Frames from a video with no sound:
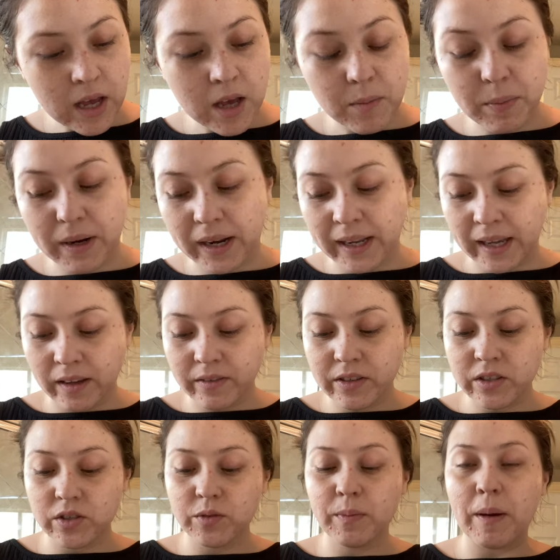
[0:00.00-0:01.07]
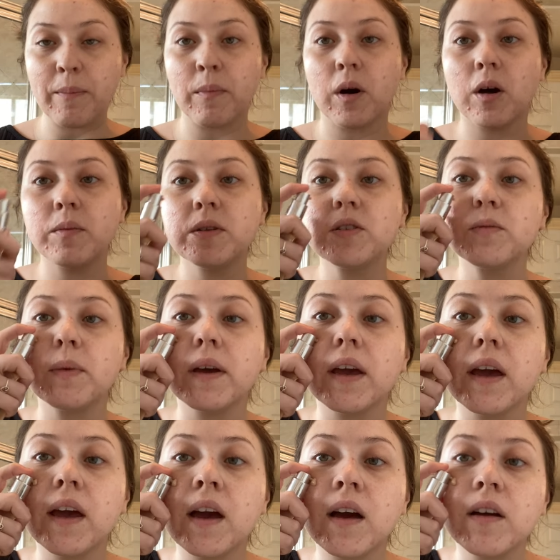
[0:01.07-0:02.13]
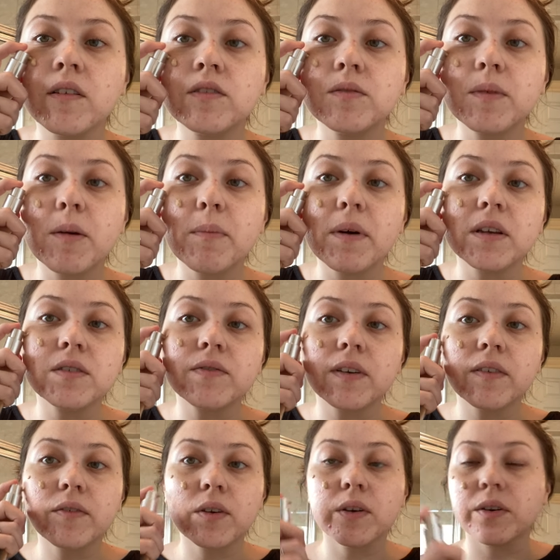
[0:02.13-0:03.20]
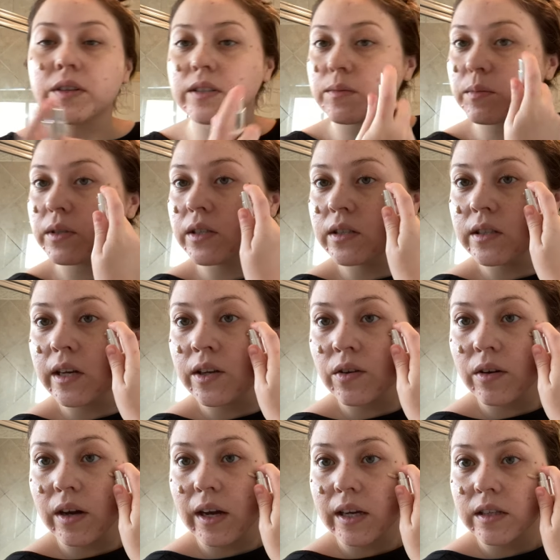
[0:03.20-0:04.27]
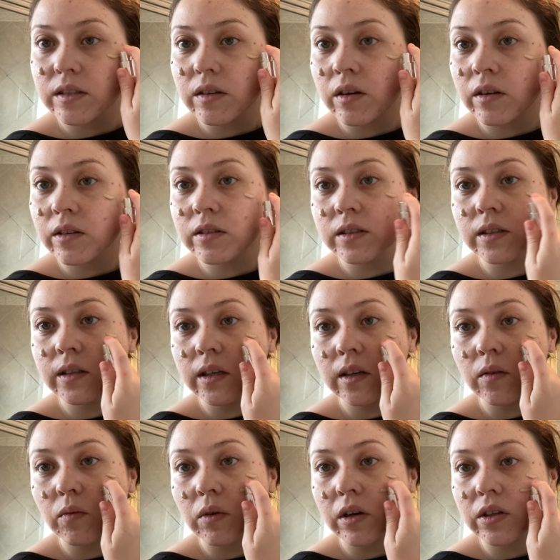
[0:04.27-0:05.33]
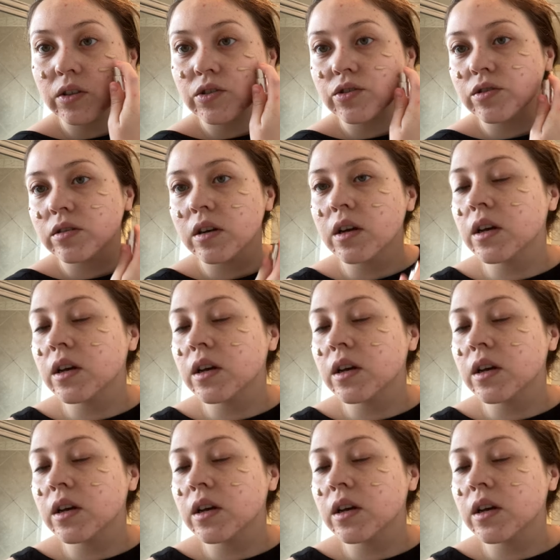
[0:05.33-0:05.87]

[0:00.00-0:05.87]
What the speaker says: But I gave this to my mom and to my aunt and to my best friend for Christmas. And you guys, honestly, watch.